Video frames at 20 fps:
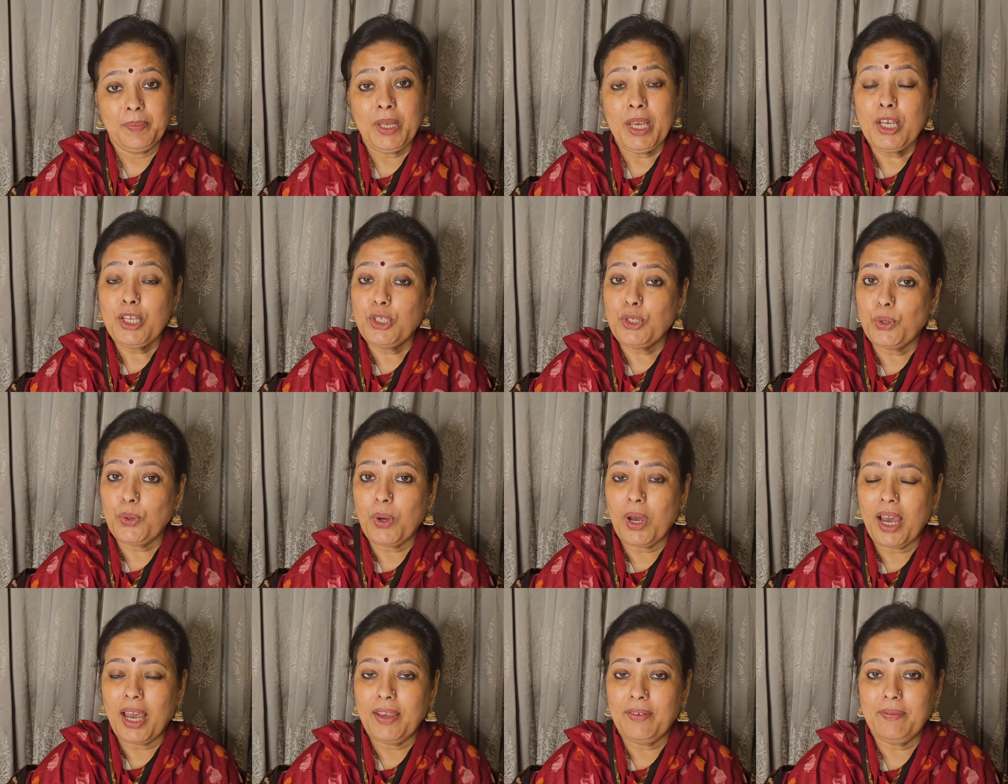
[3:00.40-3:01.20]
So
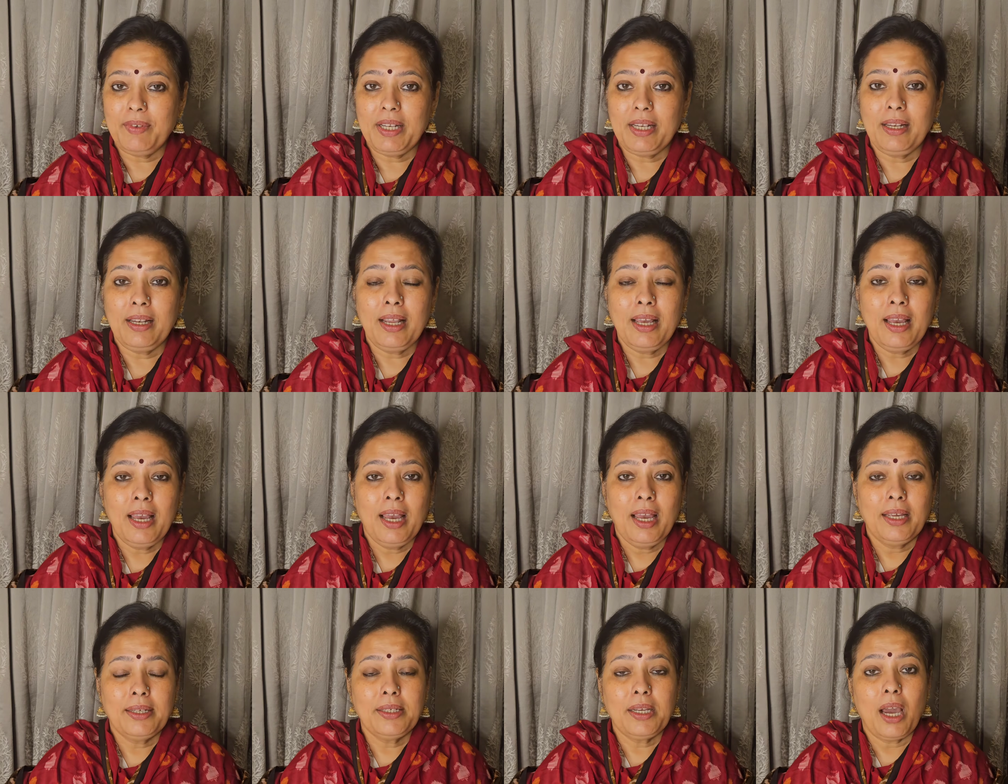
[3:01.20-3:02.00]
I will
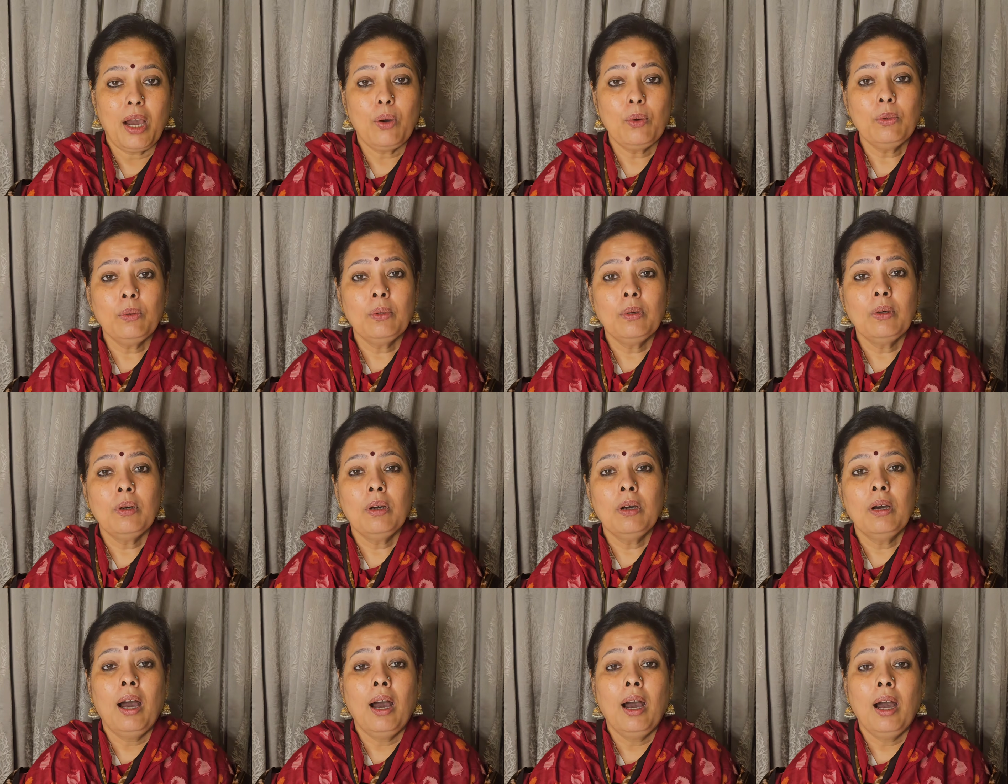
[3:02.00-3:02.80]
now
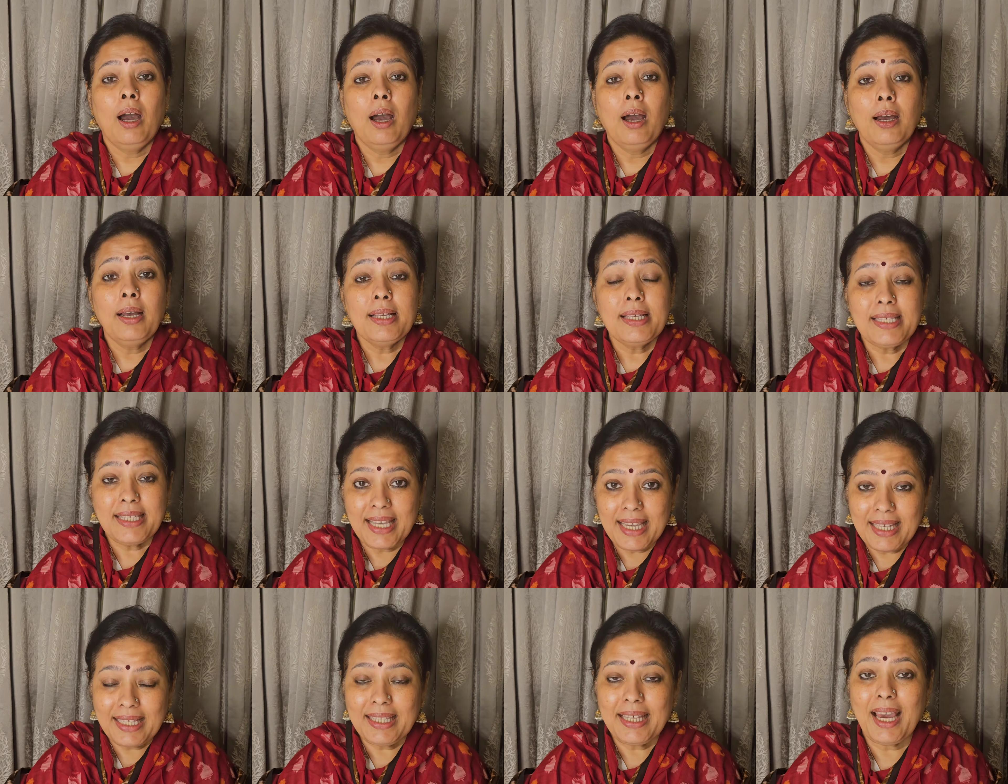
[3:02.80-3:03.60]

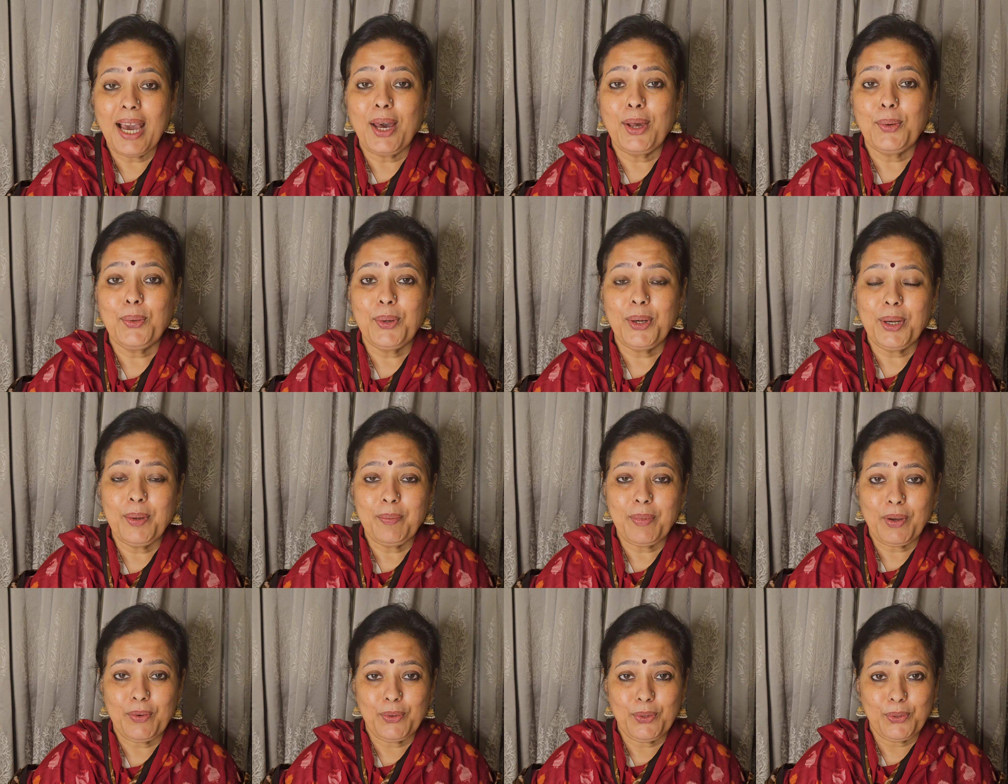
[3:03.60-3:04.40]
sing the Arohanam
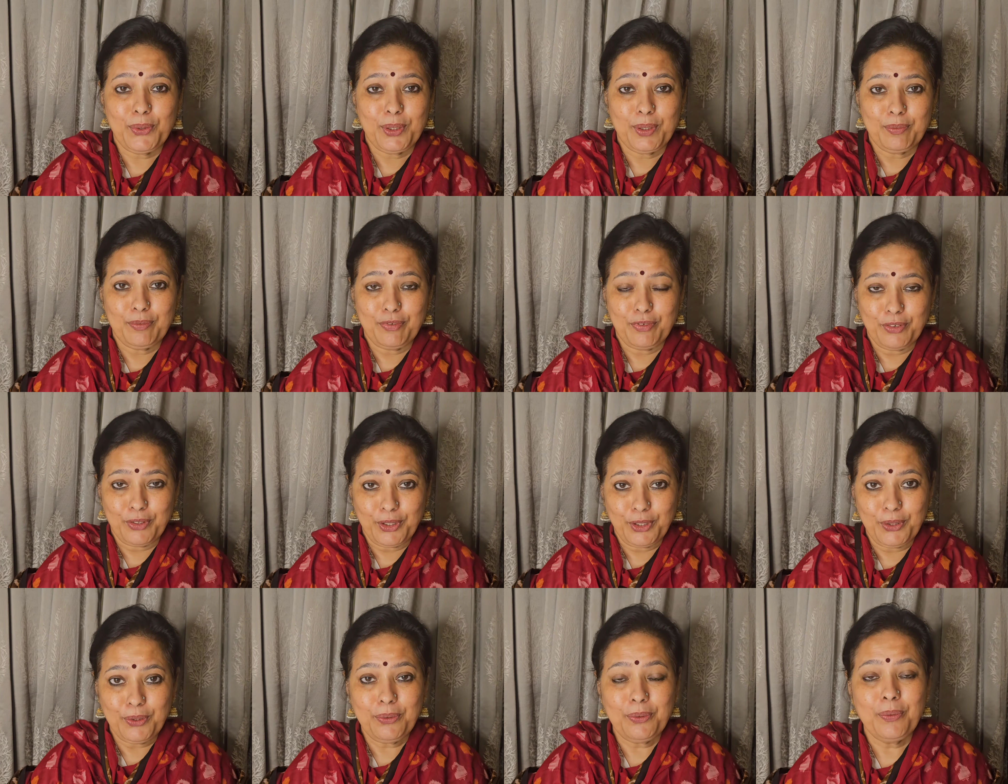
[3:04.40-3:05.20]
Avarohanam for
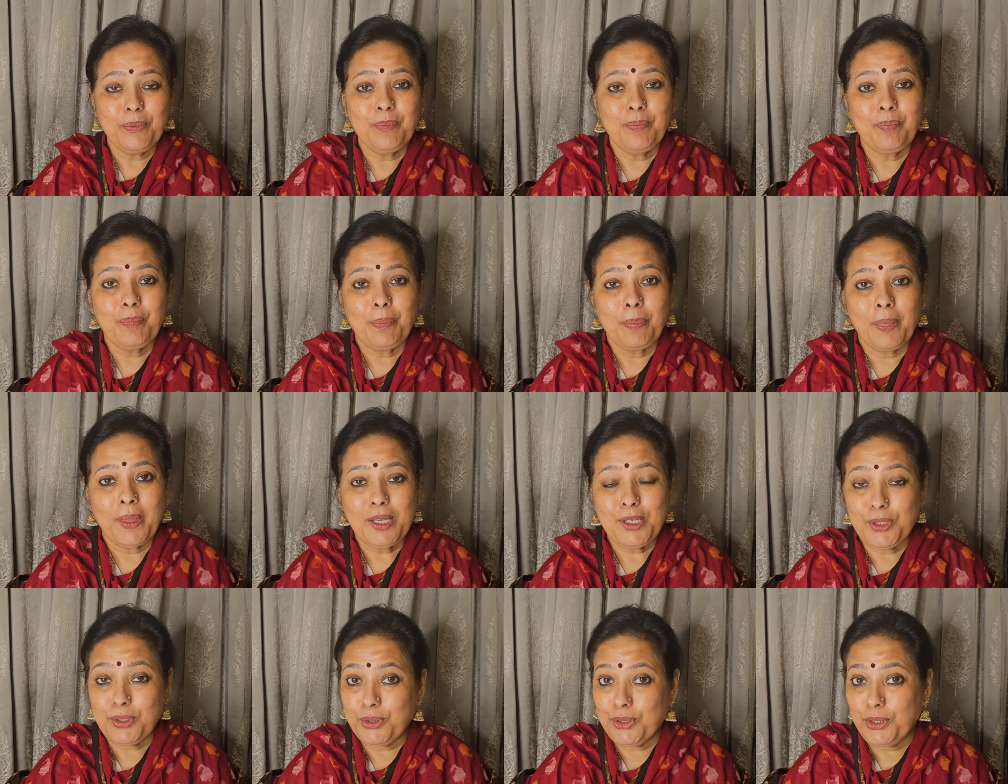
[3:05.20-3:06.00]
you
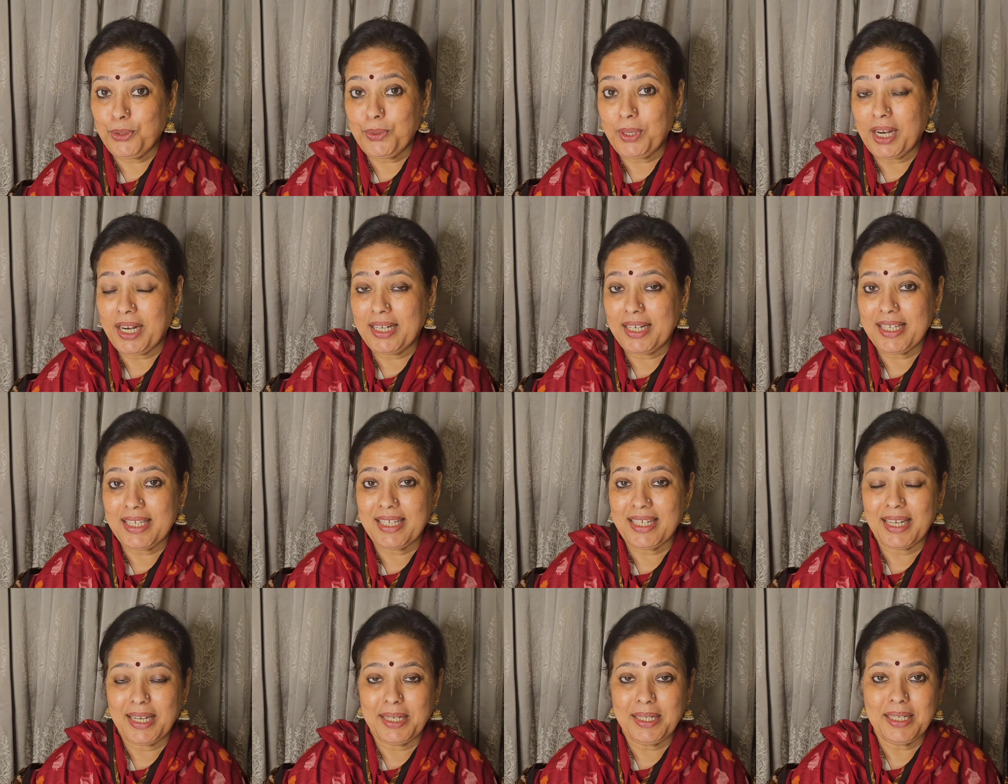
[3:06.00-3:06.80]
so you will
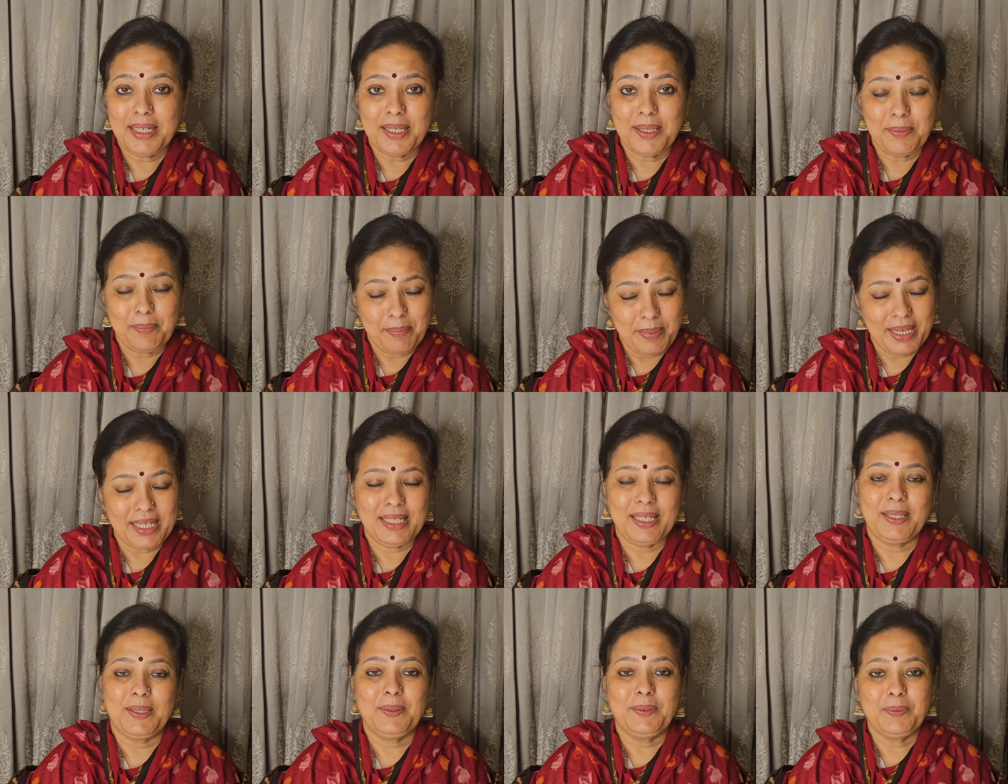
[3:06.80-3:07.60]
understand
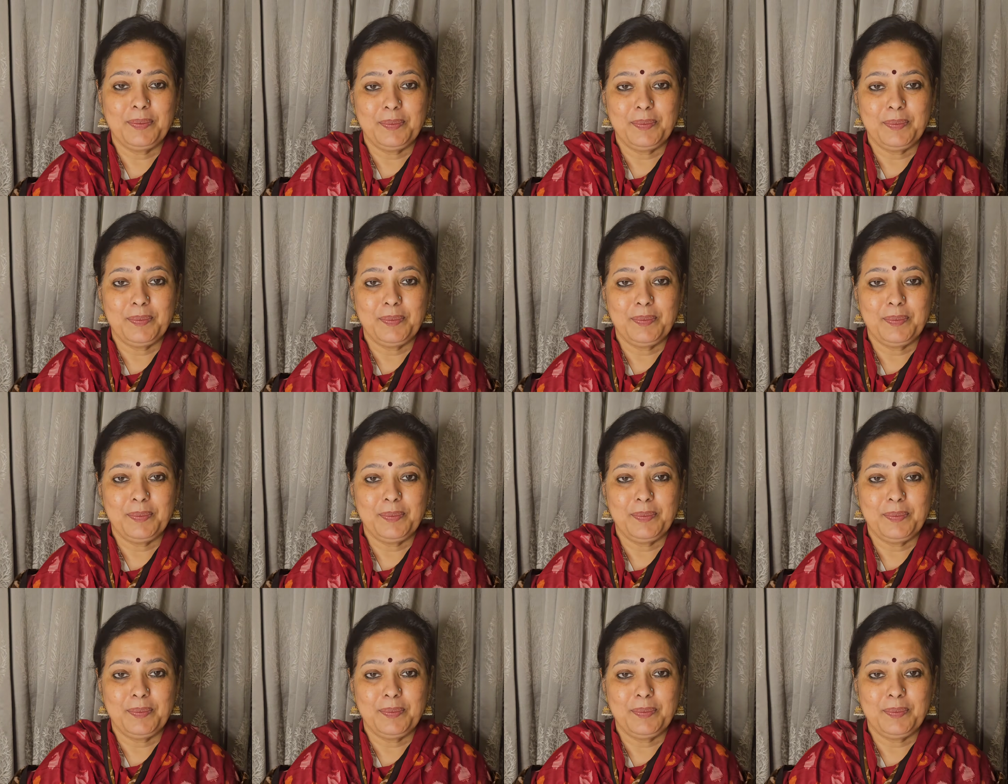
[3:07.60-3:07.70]
better.